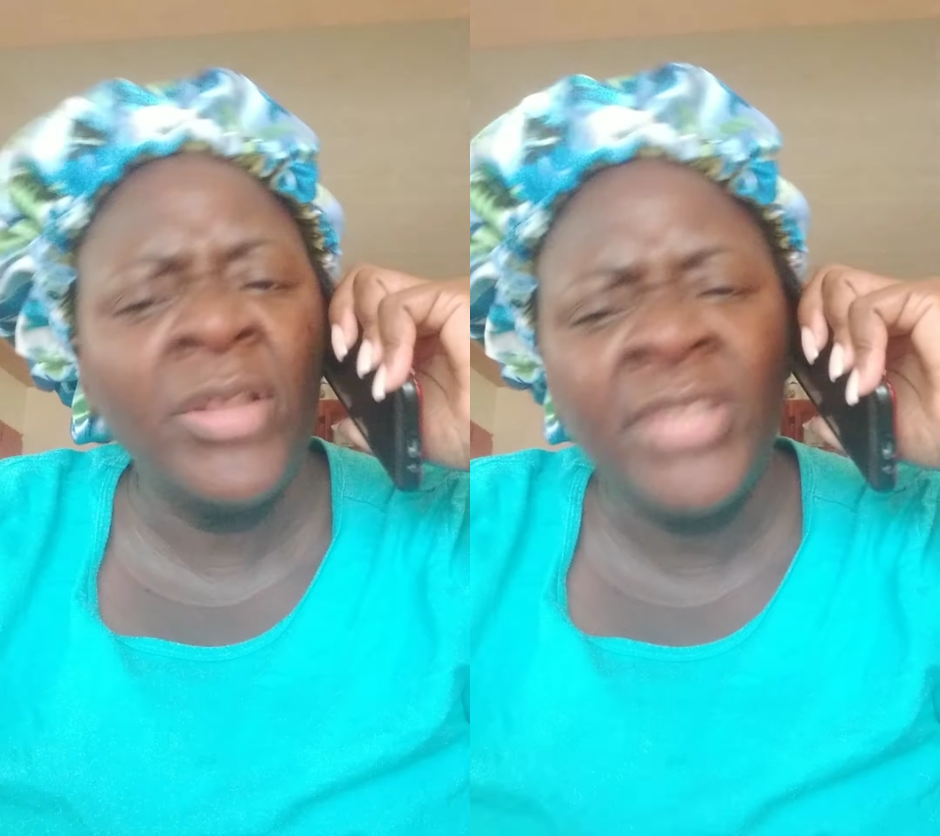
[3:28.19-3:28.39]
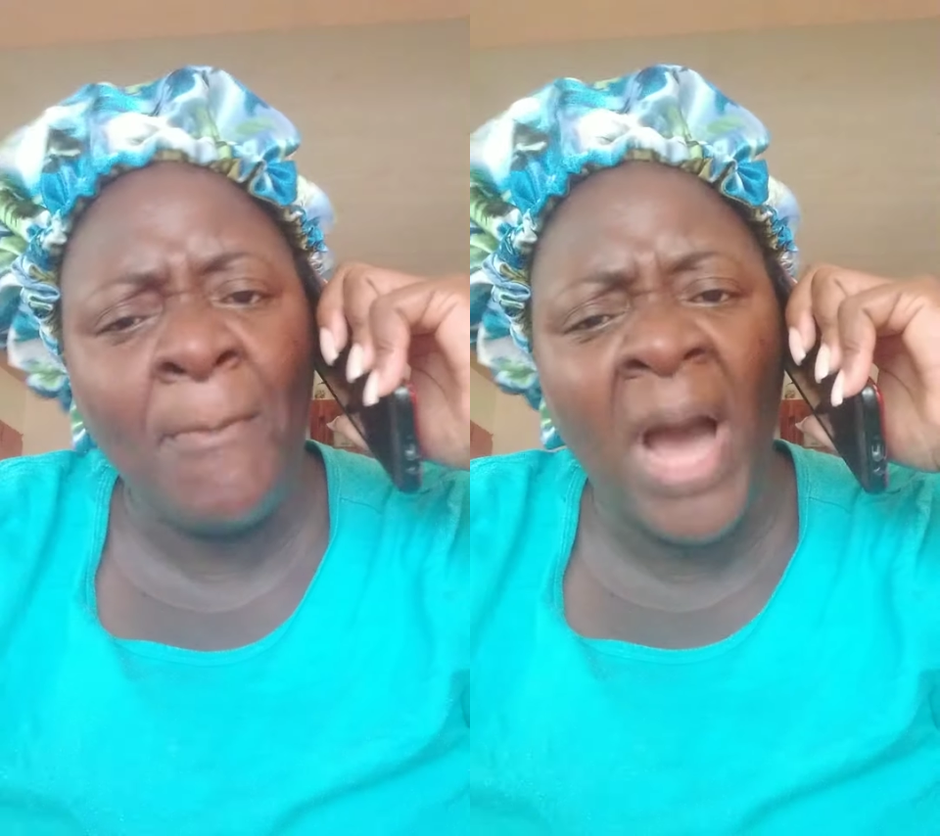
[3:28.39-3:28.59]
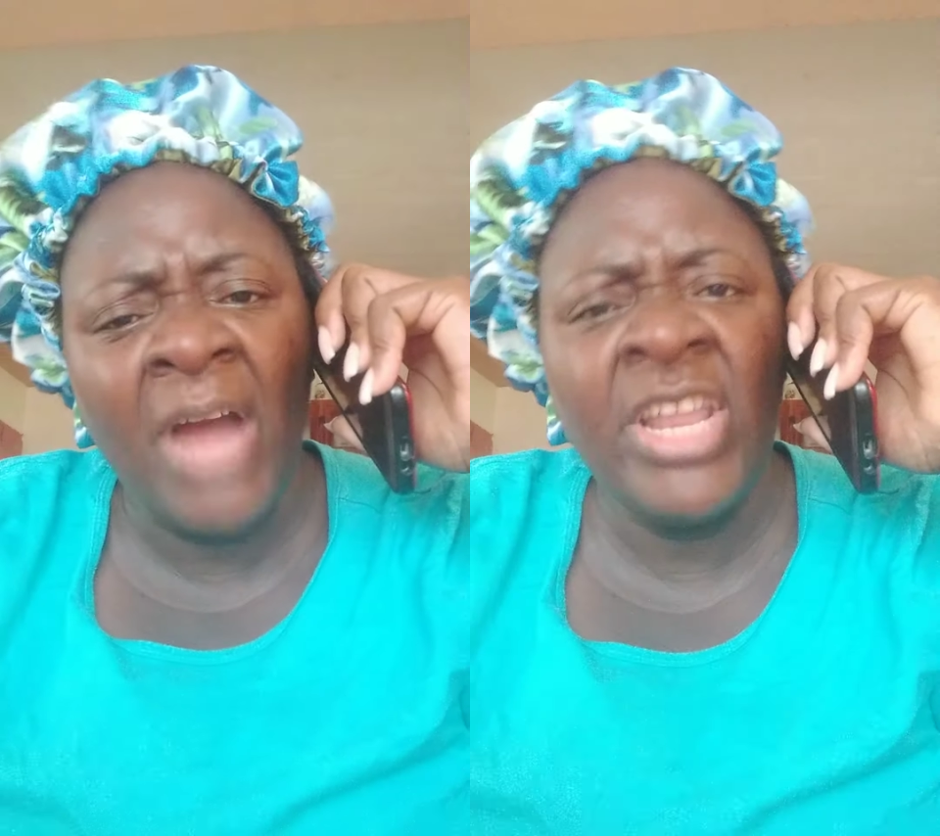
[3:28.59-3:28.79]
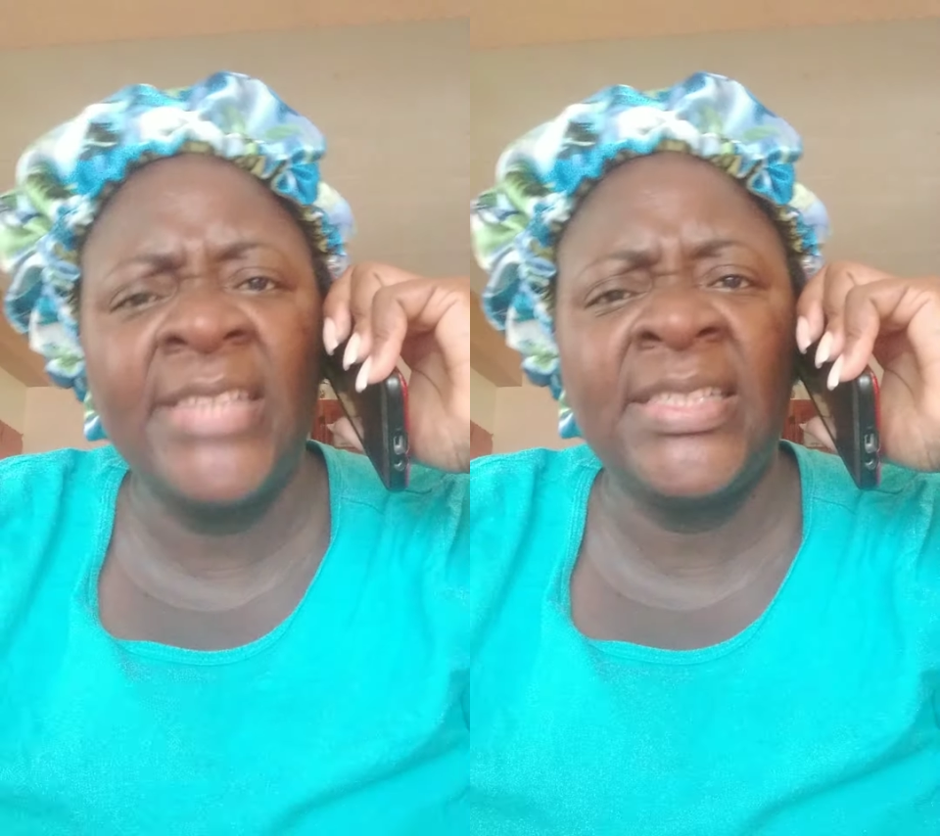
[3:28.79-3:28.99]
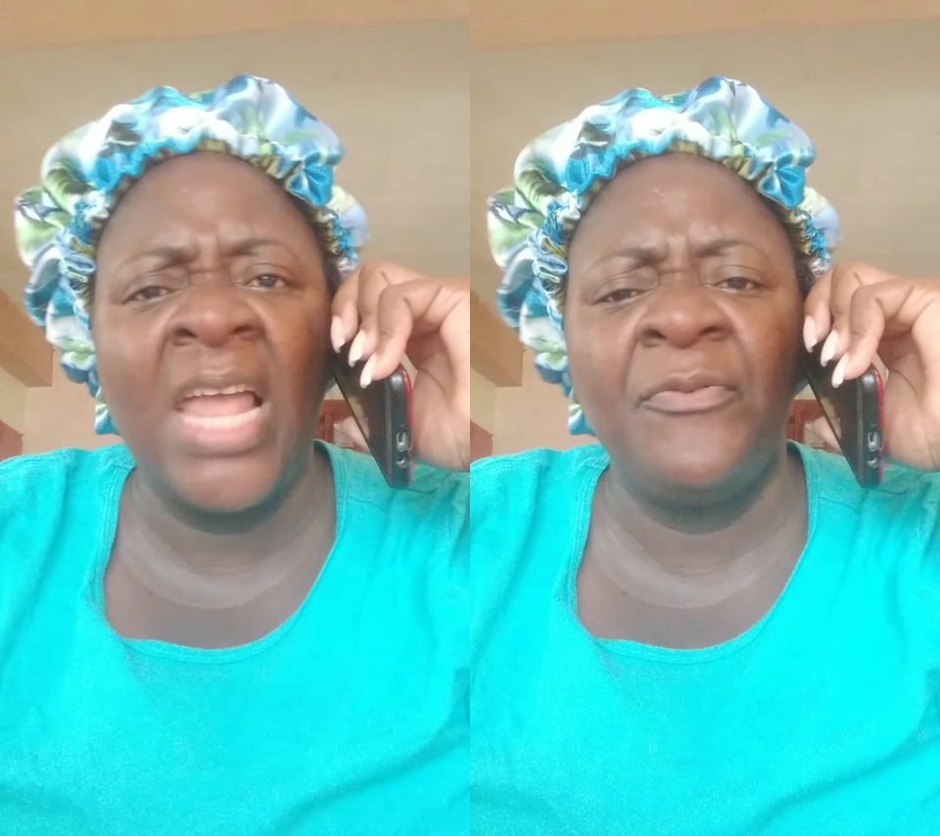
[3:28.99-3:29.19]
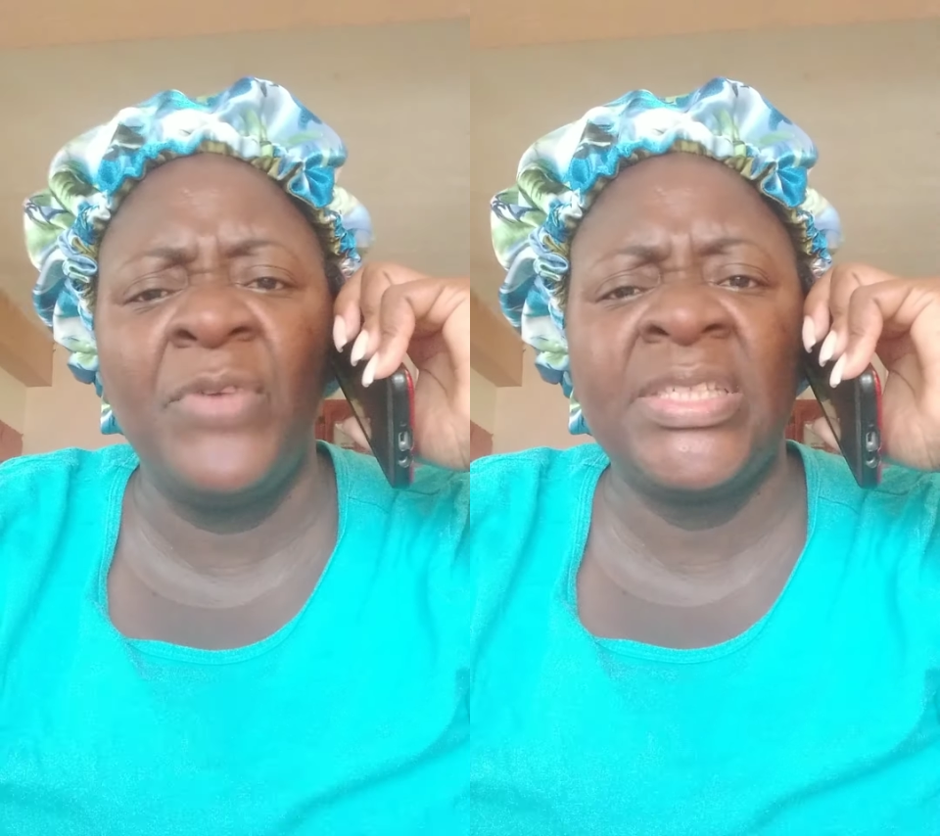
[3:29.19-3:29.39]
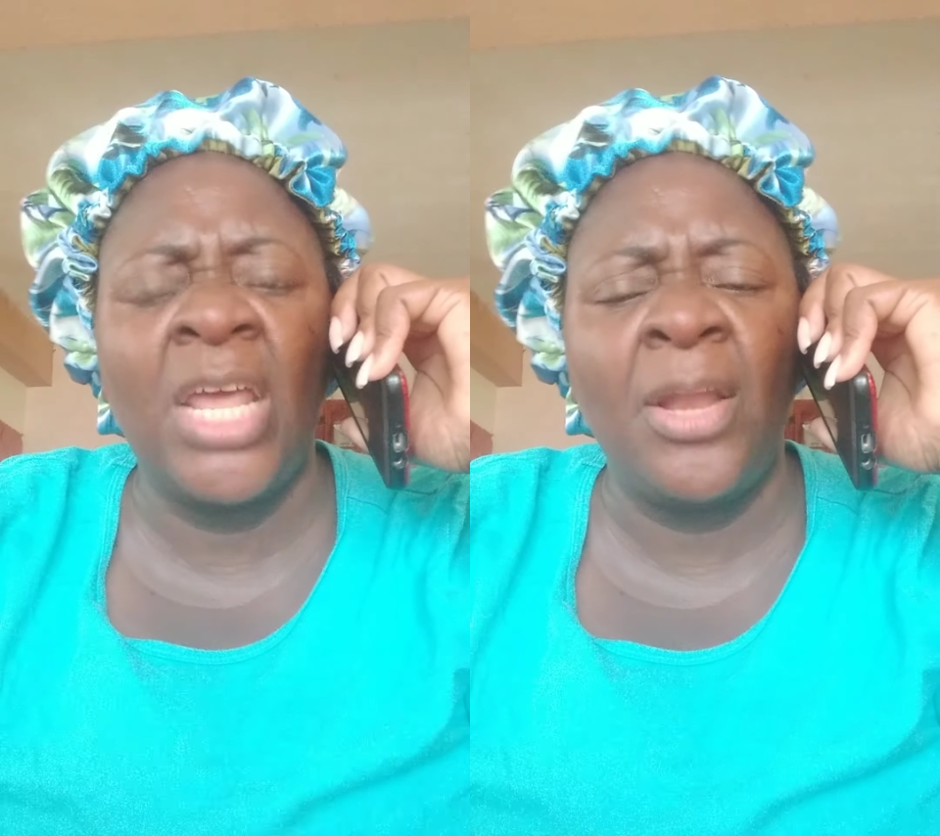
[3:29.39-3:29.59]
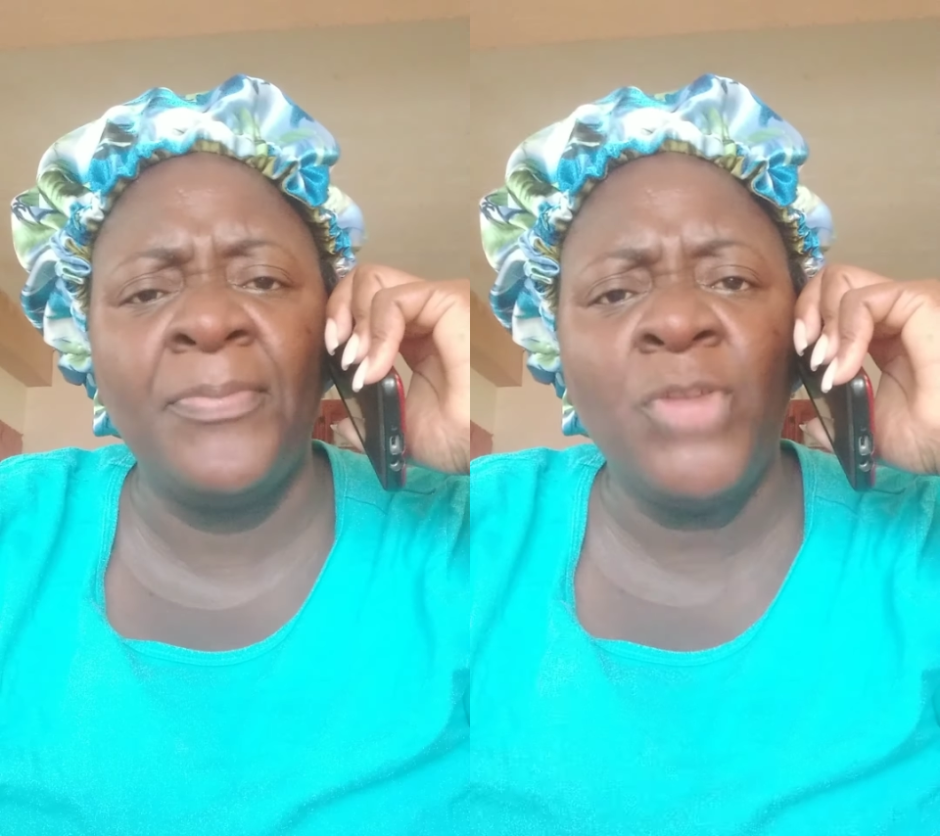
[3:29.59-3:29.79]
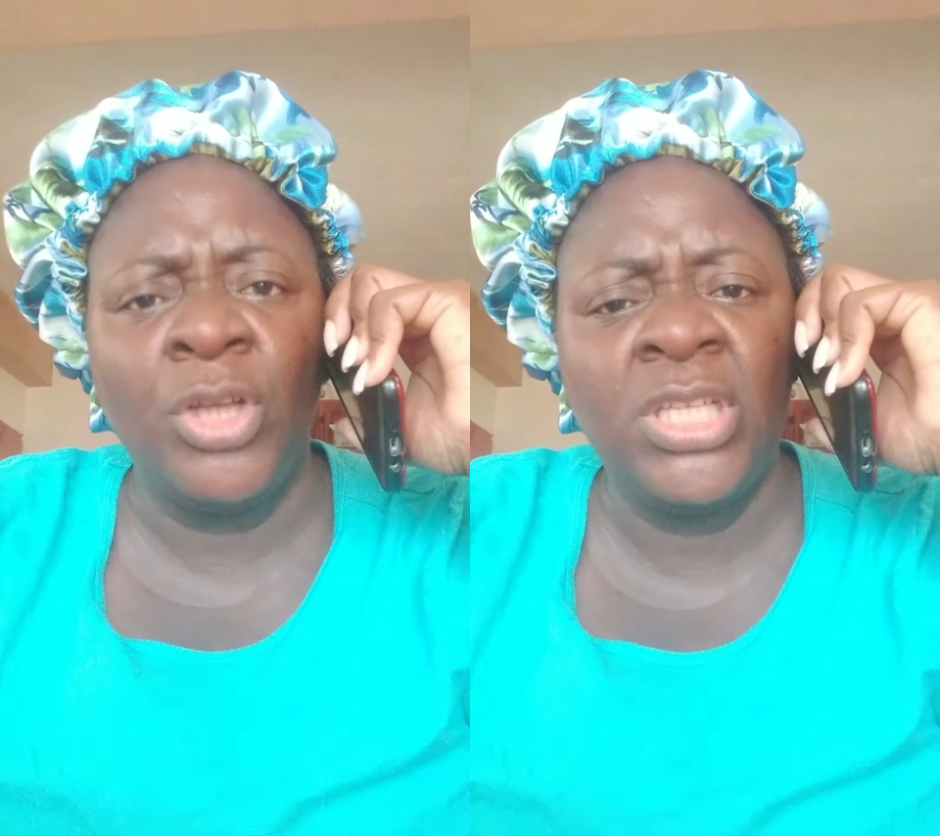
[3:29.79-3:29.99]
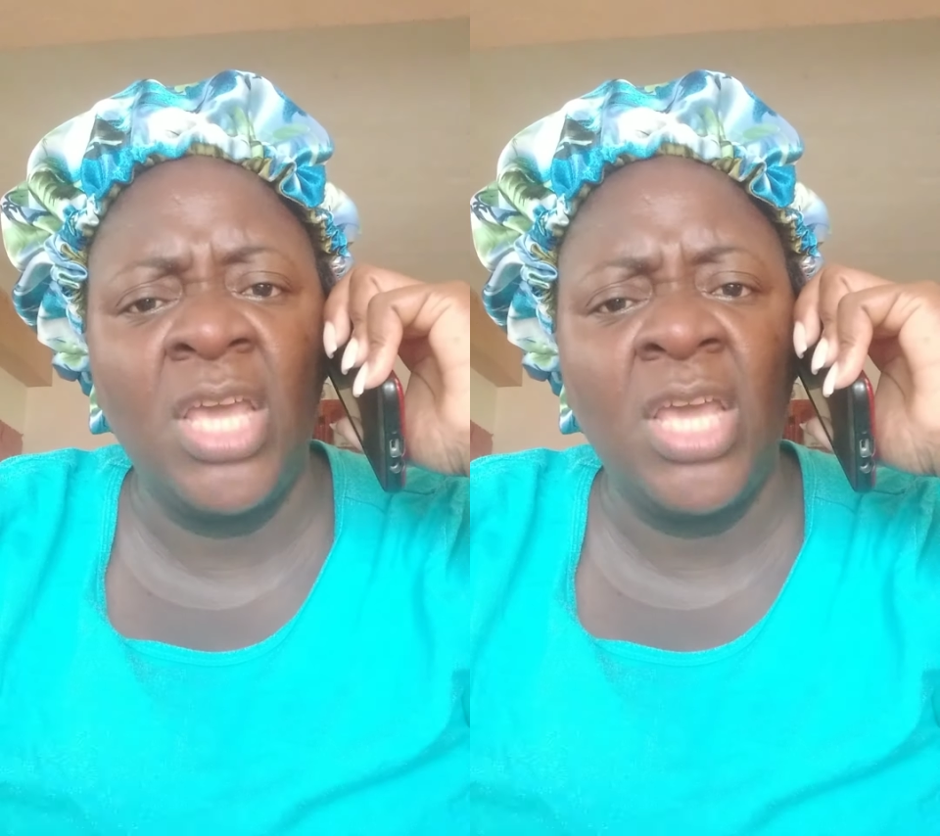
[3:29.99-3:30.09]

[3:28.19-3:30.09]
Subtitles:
Not bury yourself for set up nothing,